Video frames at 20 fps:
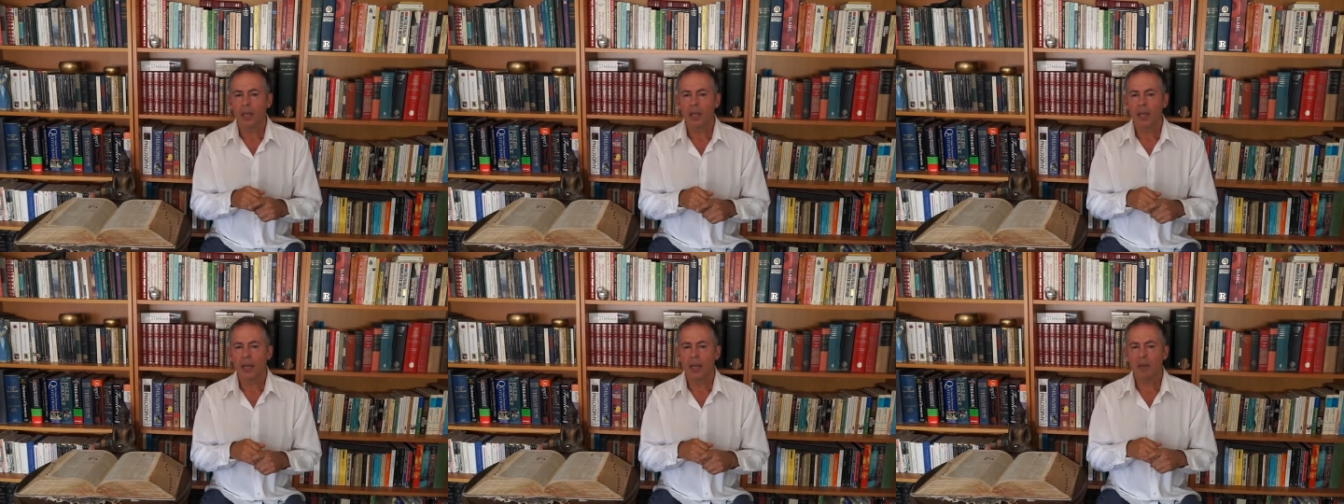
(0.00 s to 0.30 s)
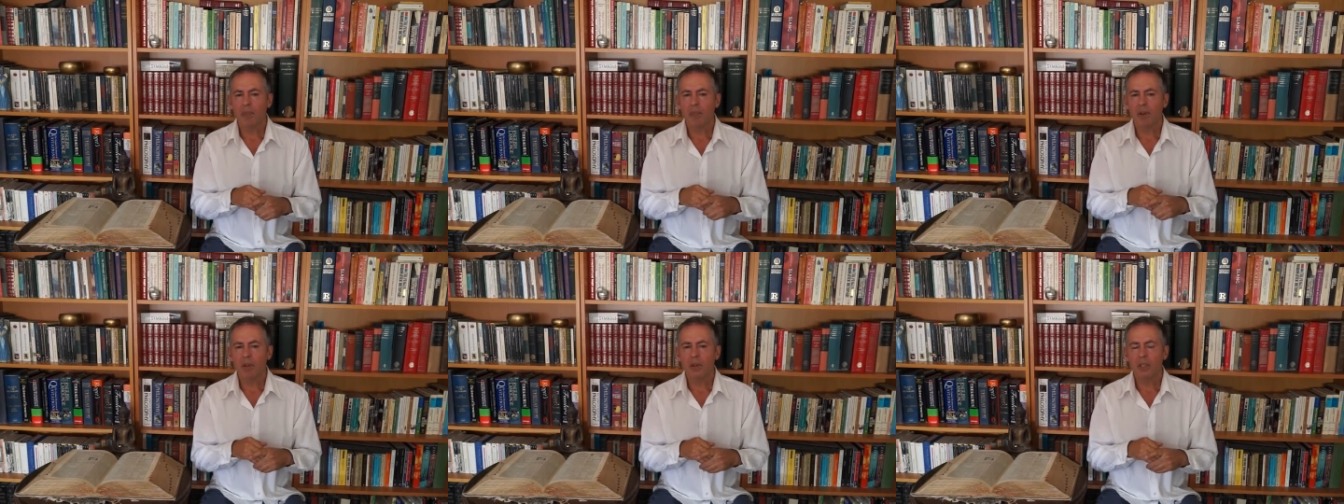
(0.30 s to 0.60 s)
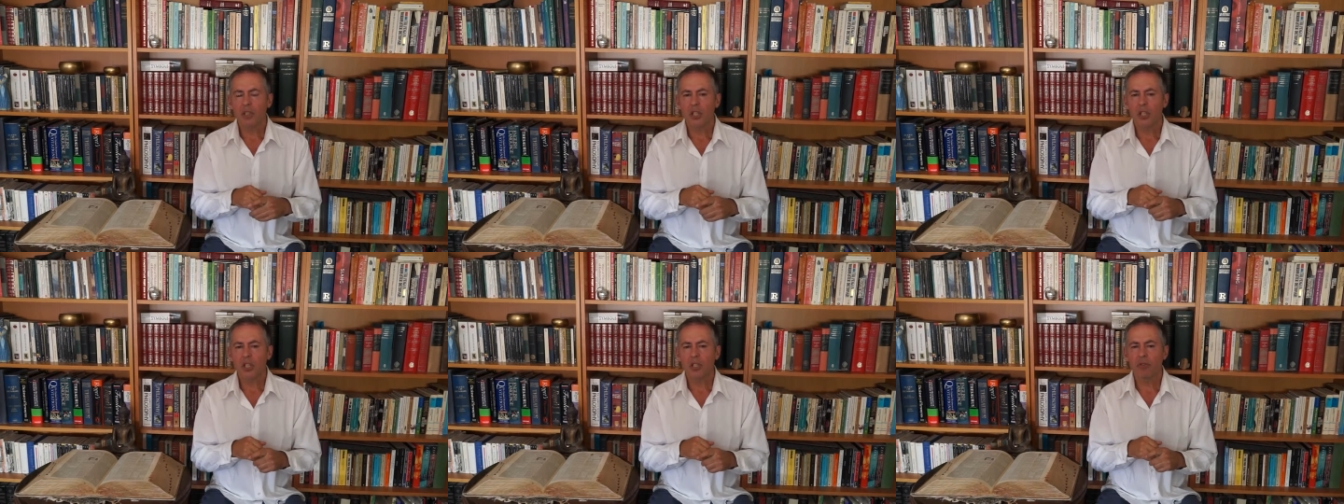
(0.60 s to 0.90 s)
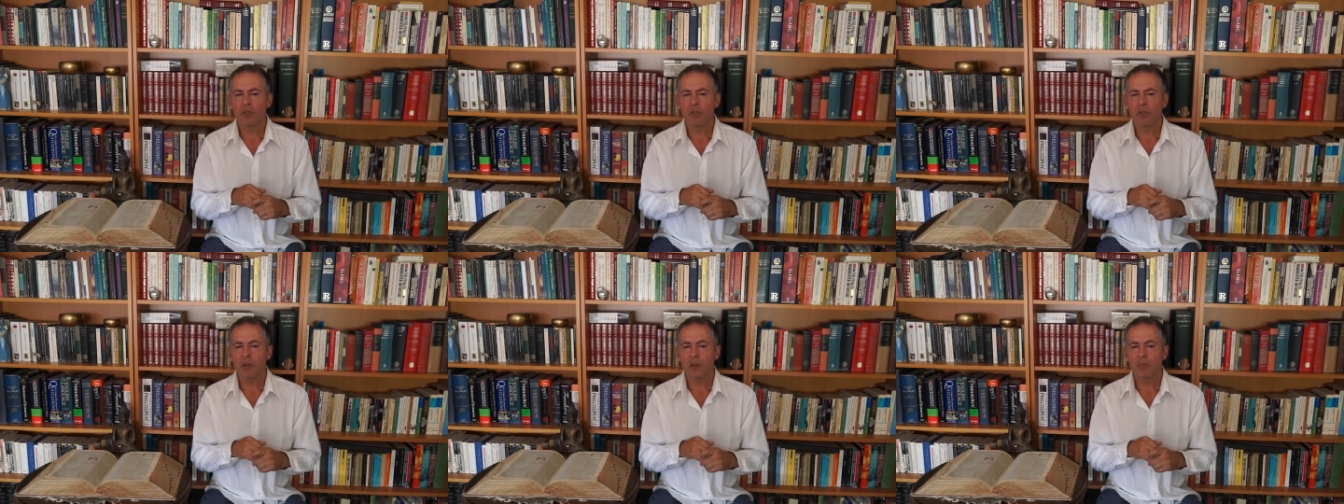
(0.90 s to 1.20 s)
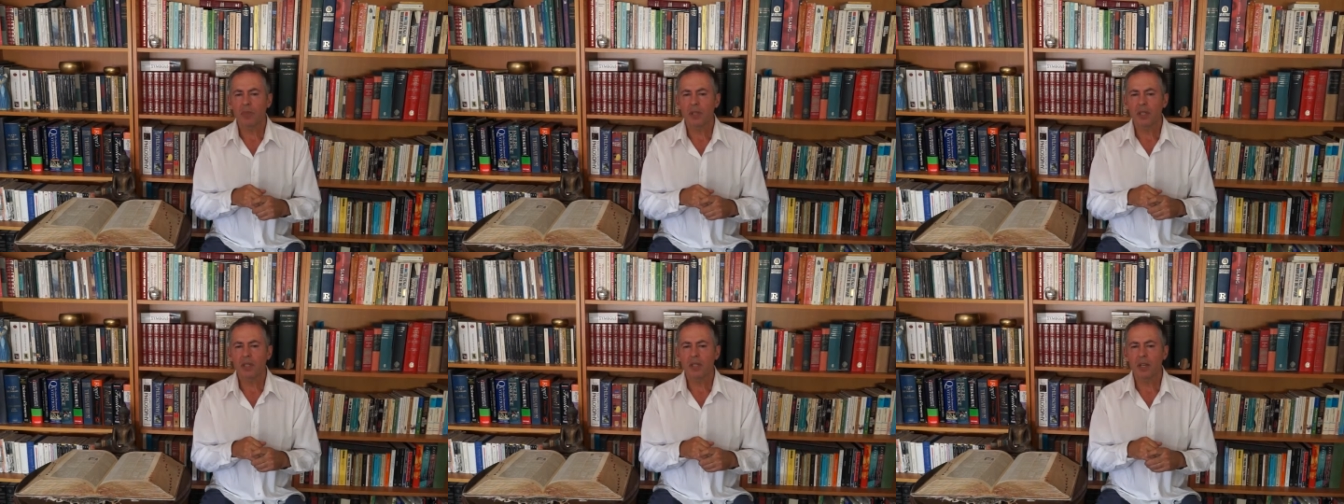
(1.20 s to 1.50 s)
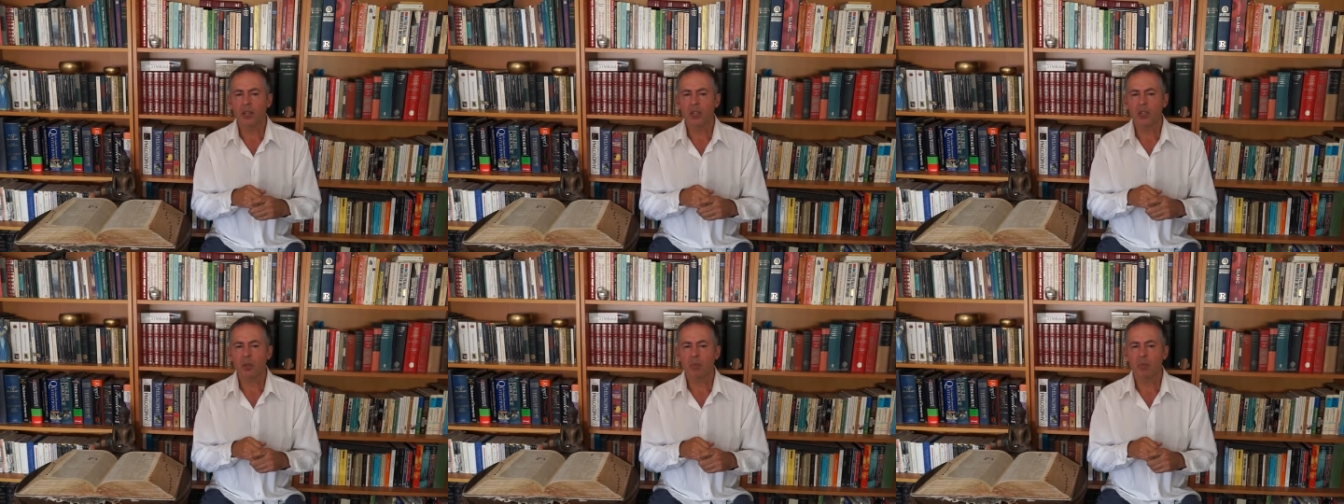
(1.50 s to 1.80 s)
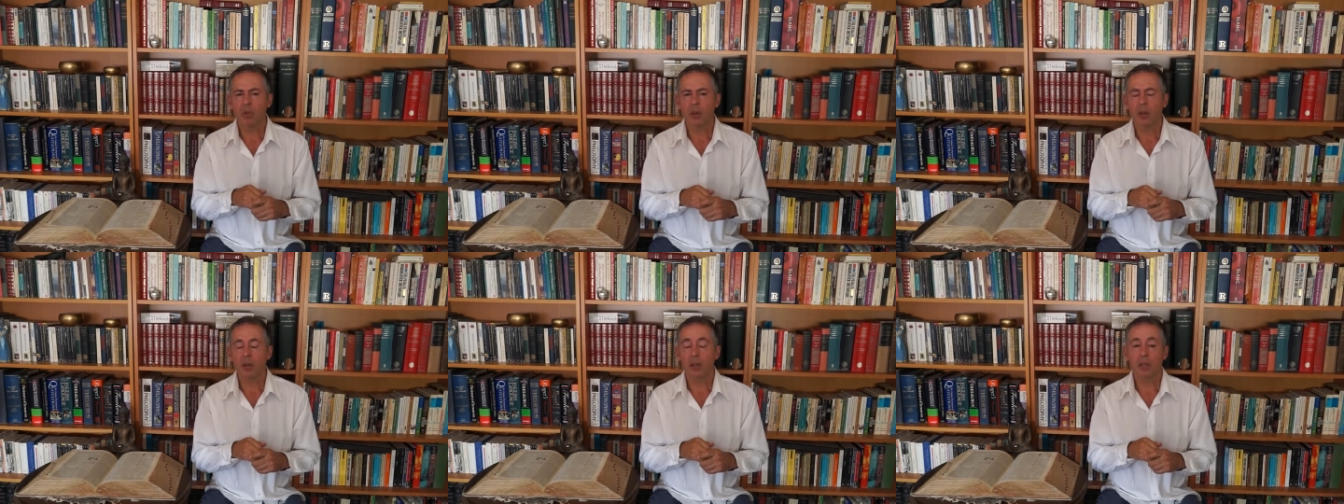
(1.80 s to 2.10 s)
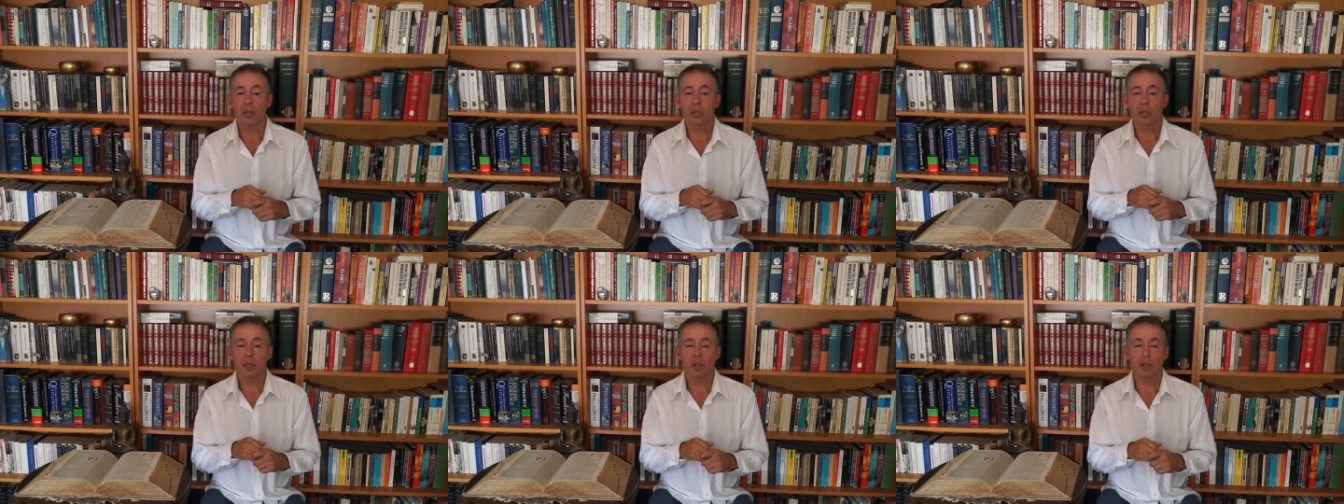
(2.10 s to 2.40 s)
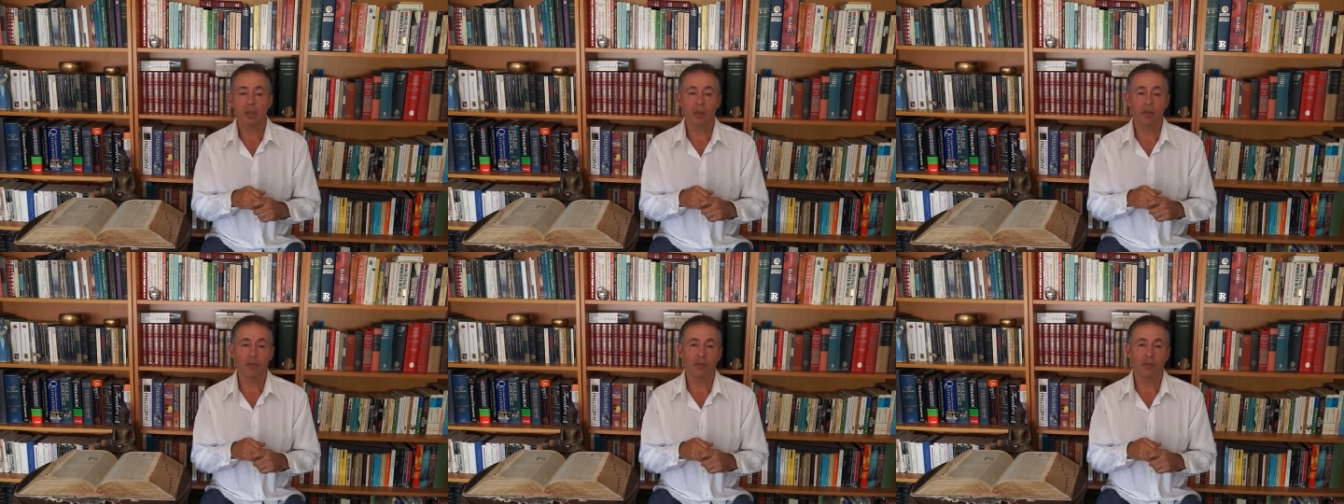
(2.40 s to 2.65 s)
Etymologies form an essential part of the study of